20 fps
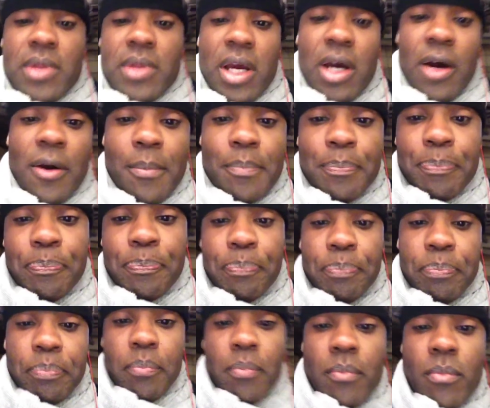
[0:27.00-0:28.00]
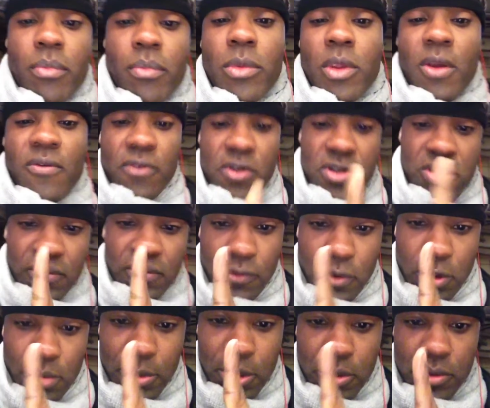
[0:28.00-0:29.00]
now, first and
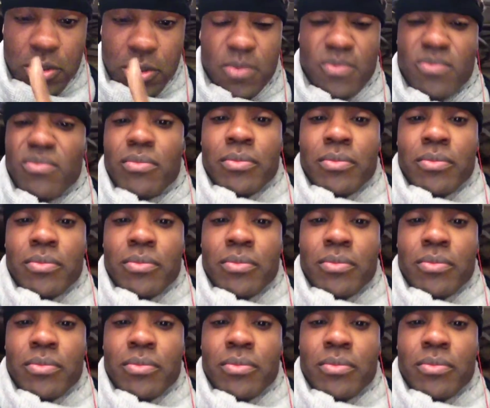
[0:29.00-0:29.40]
foremost,